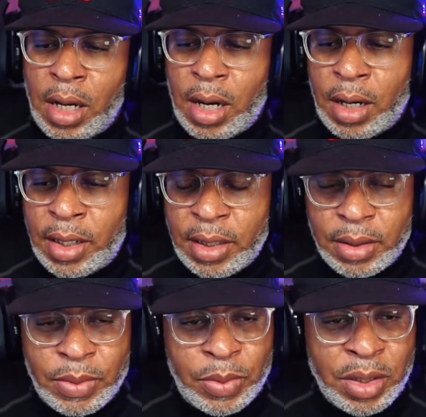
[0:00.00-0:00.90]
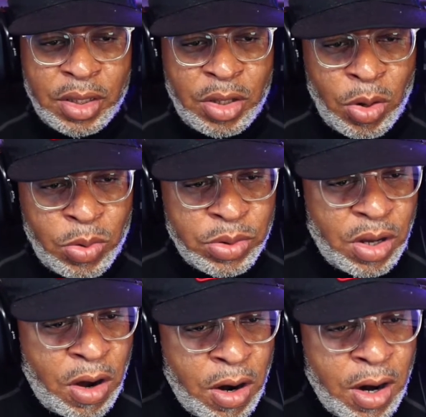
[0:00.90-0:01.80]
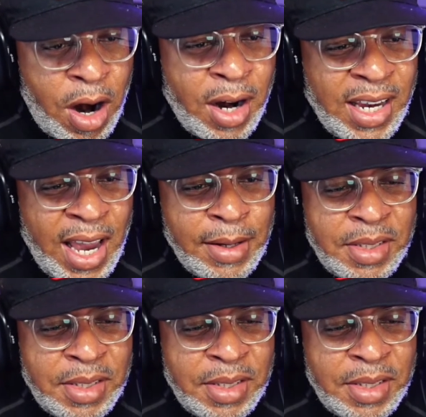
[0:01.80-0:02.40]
All right. Well, those are our games.